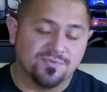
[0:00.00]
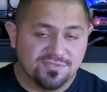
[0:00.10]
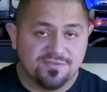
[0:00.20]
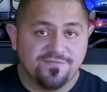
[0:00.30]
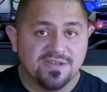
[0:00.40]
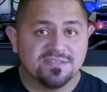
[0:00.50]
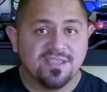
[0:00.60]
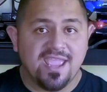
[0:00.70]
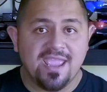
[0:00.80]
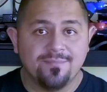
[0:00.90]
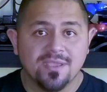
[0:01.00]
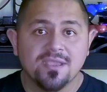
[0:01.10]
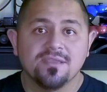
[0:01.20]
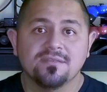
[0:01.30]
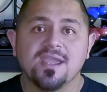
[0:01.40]
Once you finish the game,
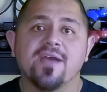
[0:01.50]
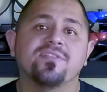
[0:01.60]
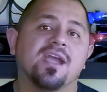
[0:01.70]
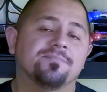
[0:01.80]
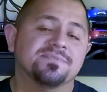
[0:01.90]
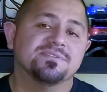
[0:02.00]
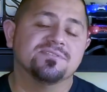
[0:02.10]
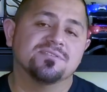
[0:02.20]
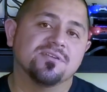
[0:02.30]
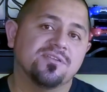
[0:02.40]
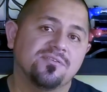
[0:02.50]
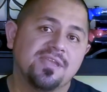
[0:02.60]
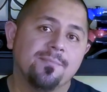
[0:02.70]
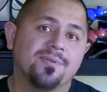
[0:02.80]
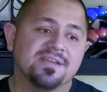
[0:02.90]
you have the option to start a new
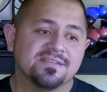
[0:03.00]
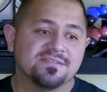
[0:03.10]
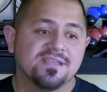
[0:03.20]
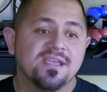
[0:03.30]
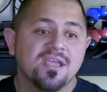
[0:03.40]
game plus,